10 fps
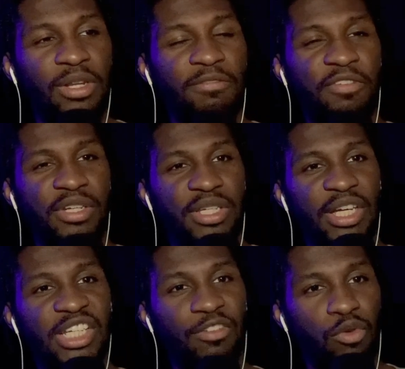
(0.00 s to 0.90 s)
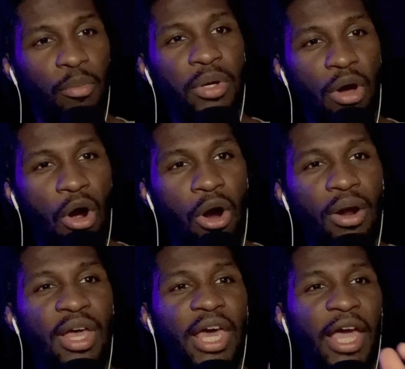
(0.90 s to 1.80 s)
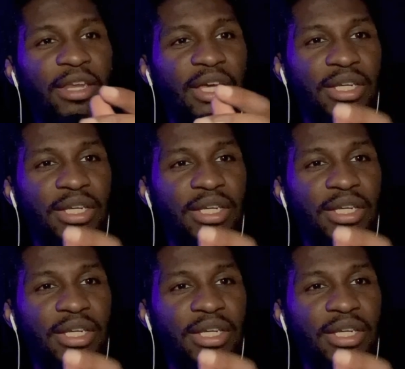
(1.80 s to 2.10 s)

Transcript: evil and vindictive women are,